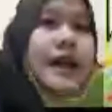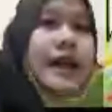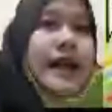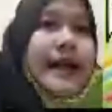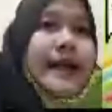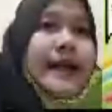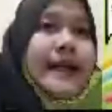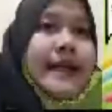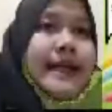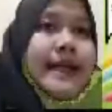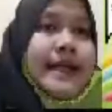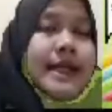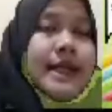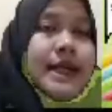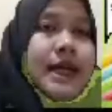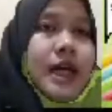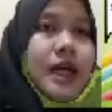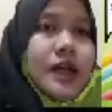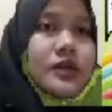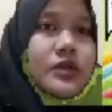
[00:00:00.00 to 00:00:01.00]
An
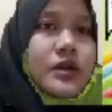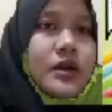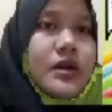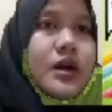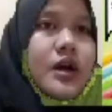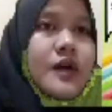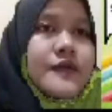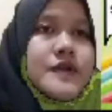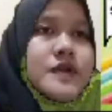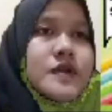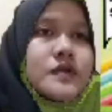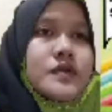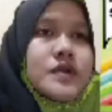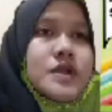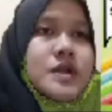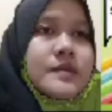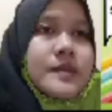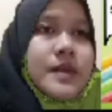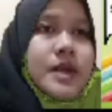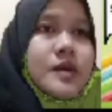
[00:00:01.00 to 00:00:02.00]
indicator of
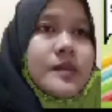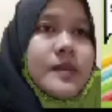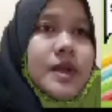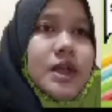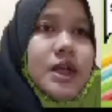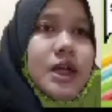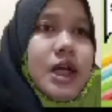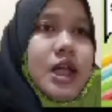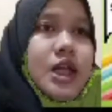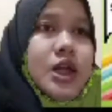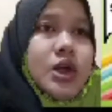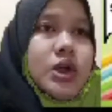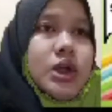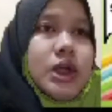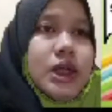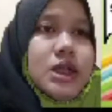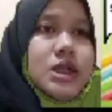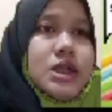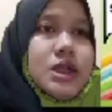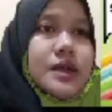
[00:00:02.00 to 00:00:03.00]
student mathematical
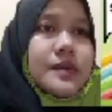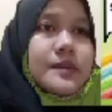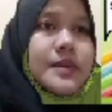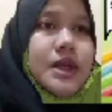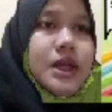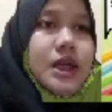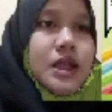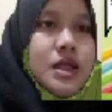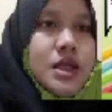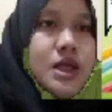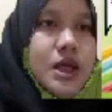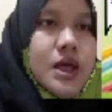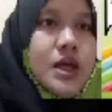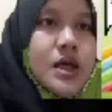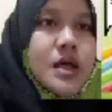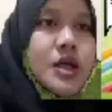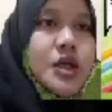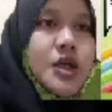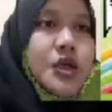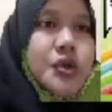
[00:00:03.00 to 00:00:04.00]
connection ability
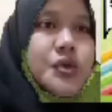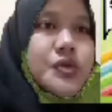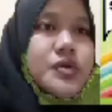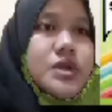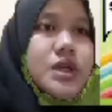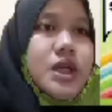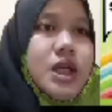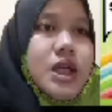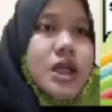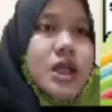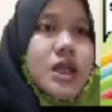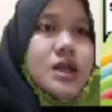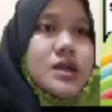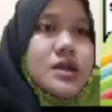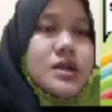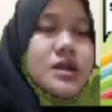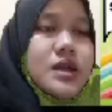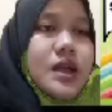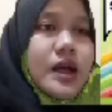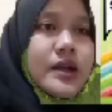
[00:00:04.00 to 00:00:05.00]
used in this
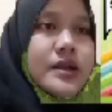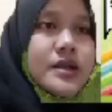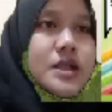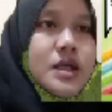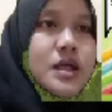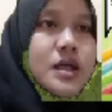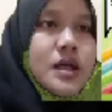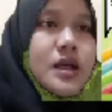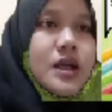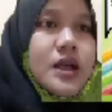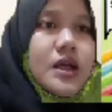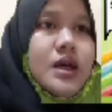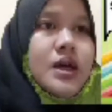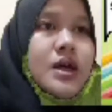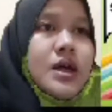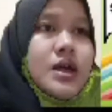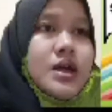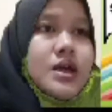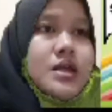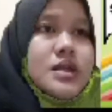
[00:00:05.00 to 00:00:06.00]
study
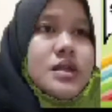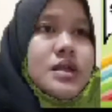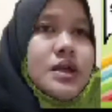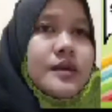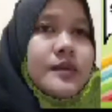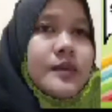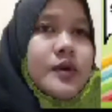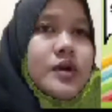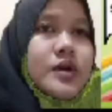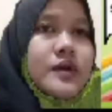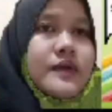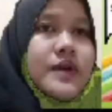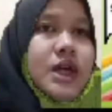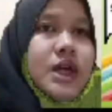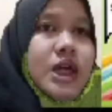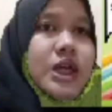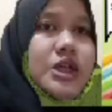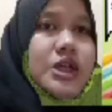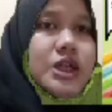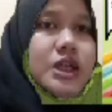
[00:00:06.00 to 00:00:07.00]
is a
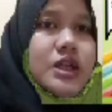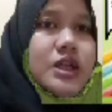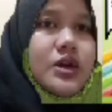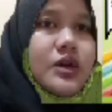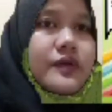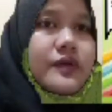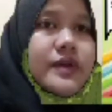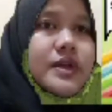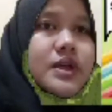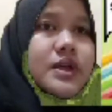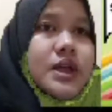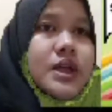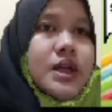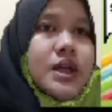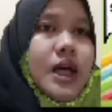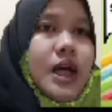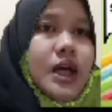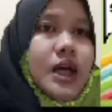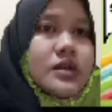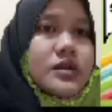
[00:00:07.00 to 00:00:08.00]
modification of the
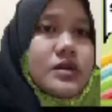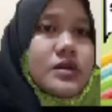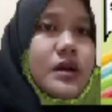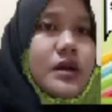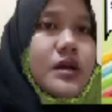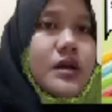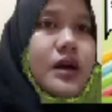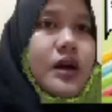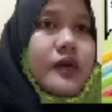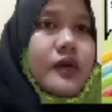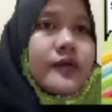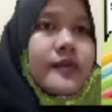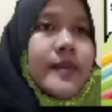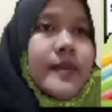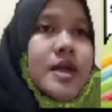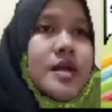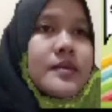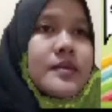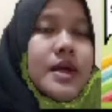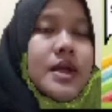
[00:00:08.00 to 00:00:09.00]
indicator of
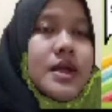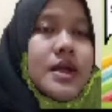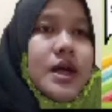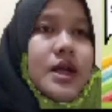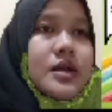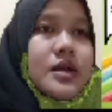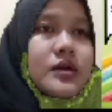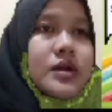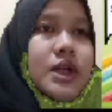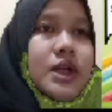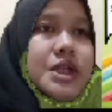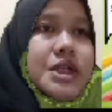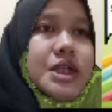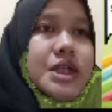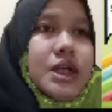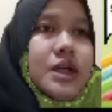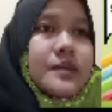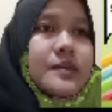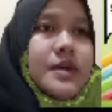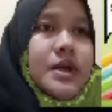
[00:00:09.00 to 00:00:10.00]
mathematical
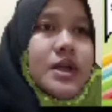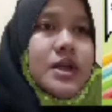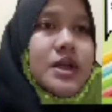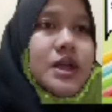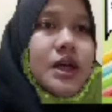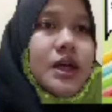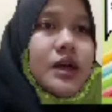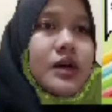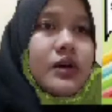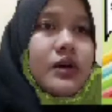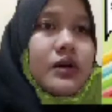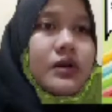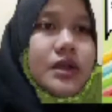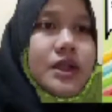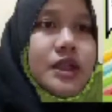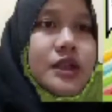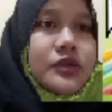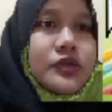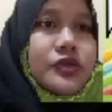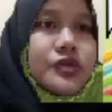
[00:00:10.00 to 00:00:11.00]
connection ability
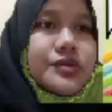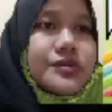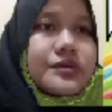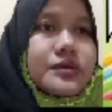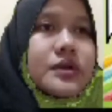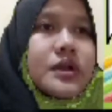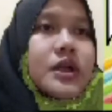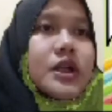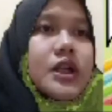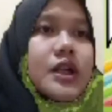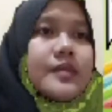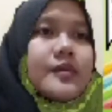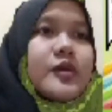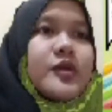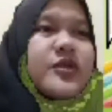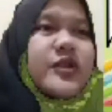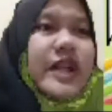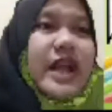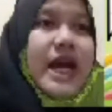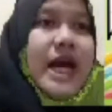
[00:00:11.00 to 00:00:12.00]
according to
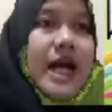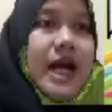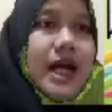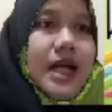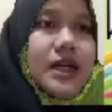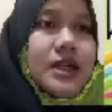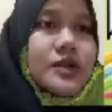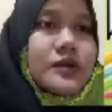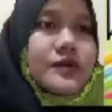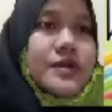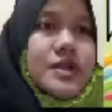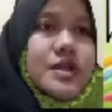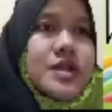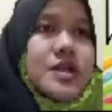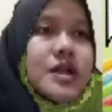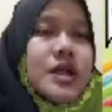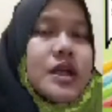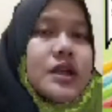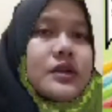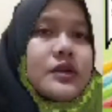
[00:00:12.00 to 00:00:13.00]
Muflihah, which
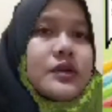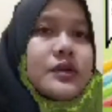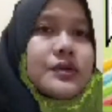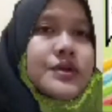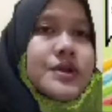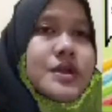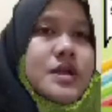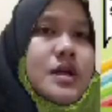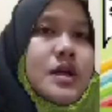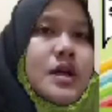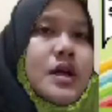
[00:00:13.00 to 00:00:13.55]
includes